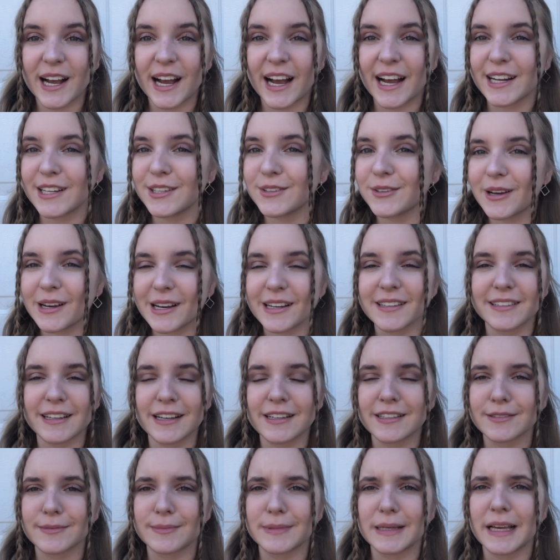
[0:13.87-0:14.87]
I had you guys
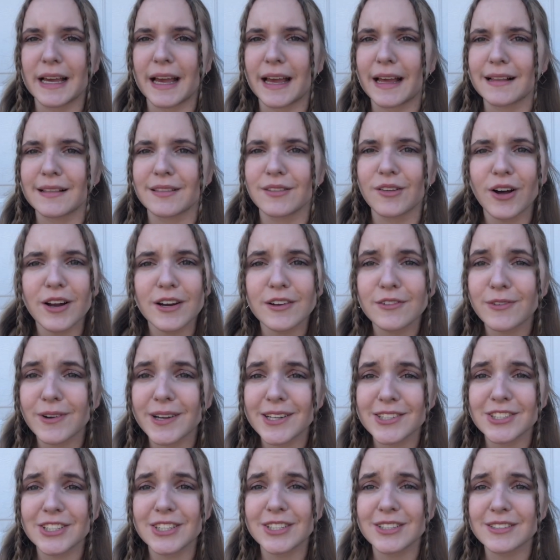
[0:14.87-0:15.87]
ask me a lot of
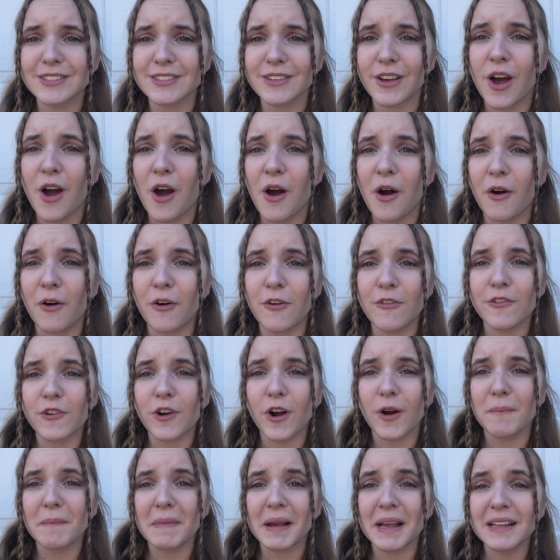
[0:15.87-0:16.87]
questions over
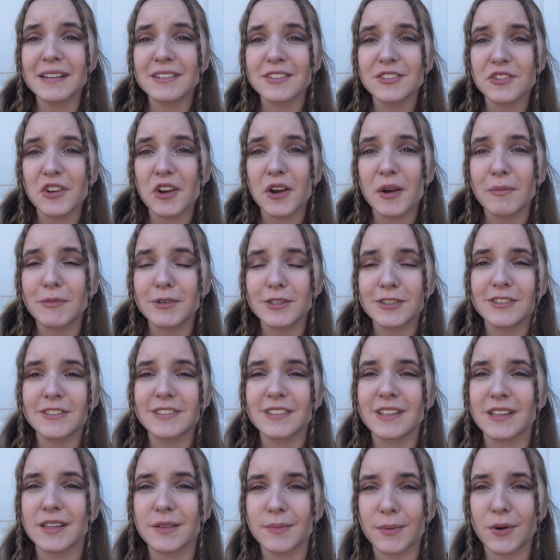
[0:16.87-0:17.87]
on my Instagram, which is
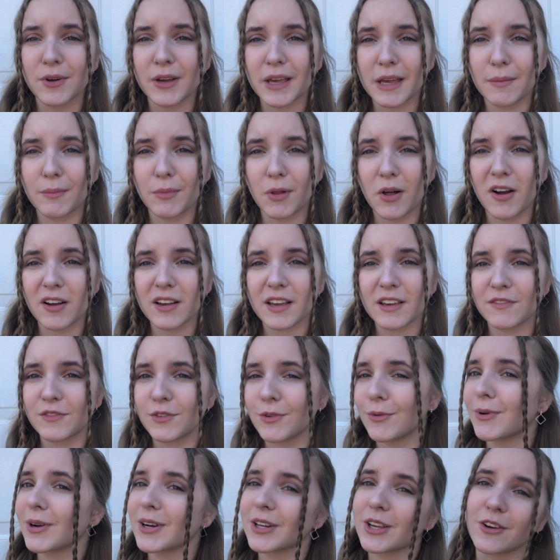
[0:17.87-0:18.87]
Isabella Vlog, if
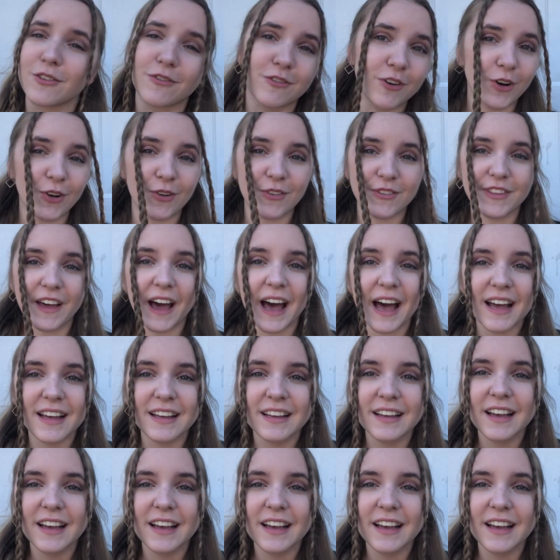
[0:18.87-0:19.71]
you want to go follow that.